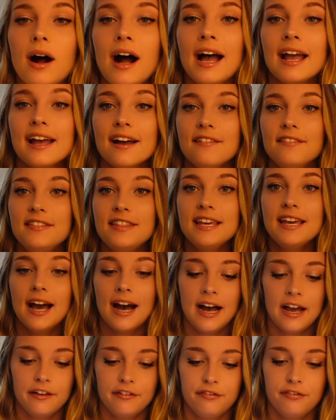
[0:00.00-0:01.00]
I have the
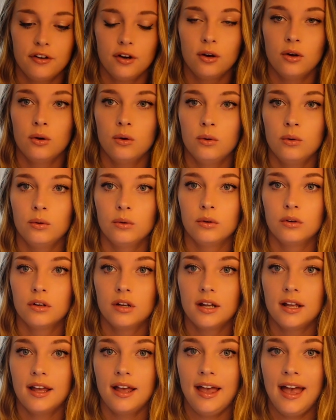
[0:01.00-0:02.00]

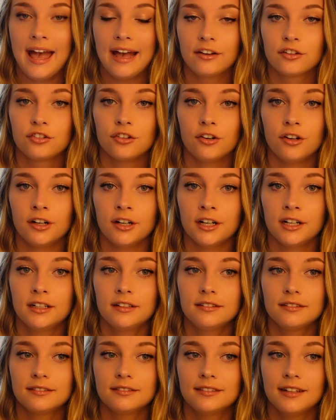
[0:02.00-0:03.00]
iPhone
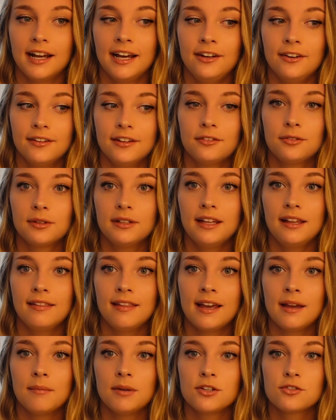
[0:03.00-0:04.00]
XR. I know that's really
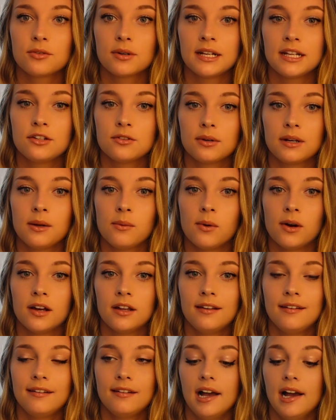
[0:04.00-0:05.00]
lame in
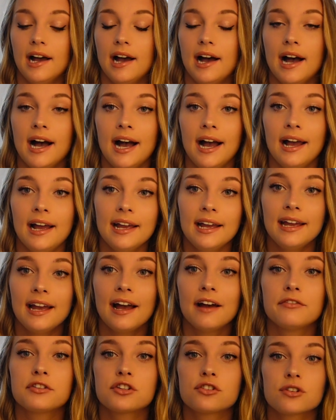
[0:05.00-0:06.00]
2021. I
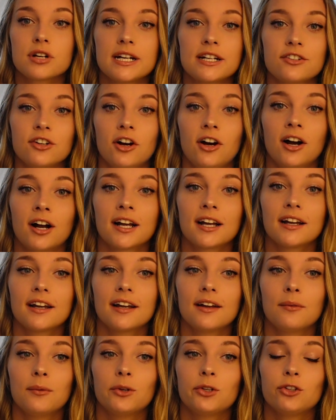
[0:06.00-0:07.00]
have Street Talk,
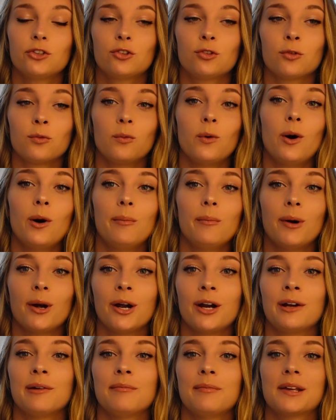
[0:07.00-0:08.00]
which is through
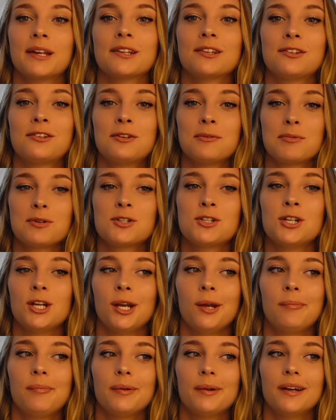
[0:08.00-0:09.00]
Walmart because it's super
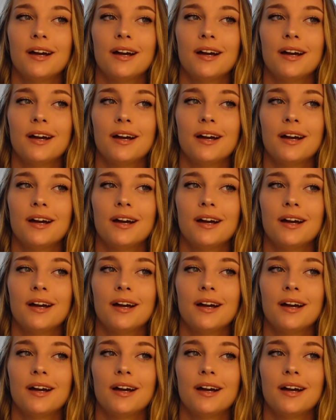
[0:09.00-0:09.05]
cheap.